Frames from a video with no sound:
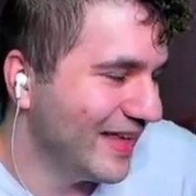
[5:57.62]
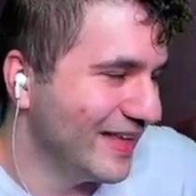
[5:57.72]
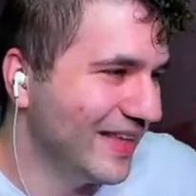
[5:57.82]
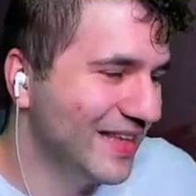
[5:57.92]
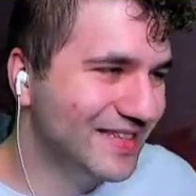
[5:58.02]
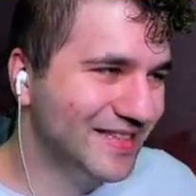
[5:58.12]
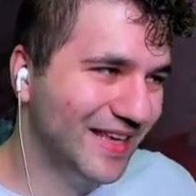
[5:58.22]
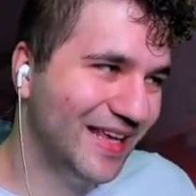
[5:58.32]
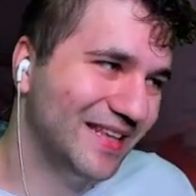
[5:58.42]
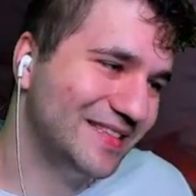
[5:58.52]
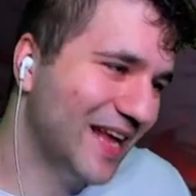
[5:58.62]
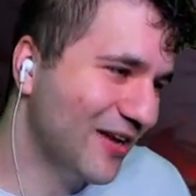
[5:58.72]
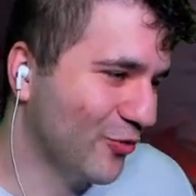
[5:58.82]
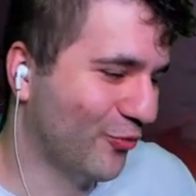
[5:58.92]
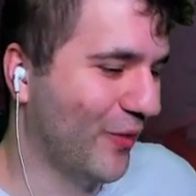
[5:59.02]
It's not
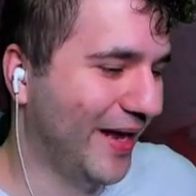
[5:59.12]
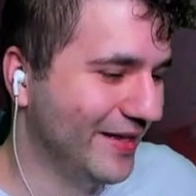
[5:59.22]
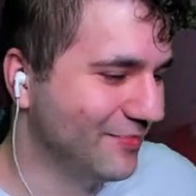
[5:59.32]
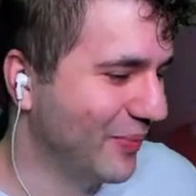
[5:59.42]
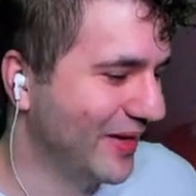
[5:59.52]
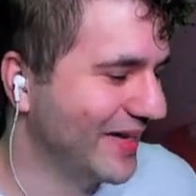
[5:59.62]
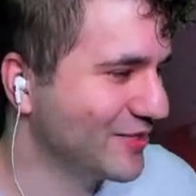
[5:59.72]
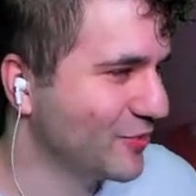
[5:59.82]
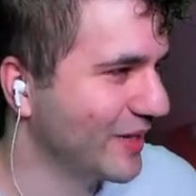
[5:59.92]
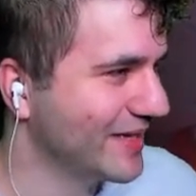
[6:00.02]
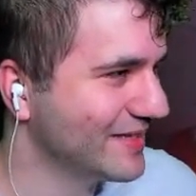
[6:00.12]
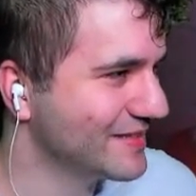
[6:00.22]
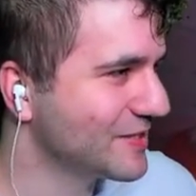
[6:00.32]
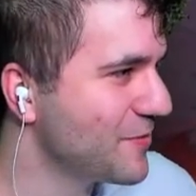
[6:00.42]
great, but it is what it is.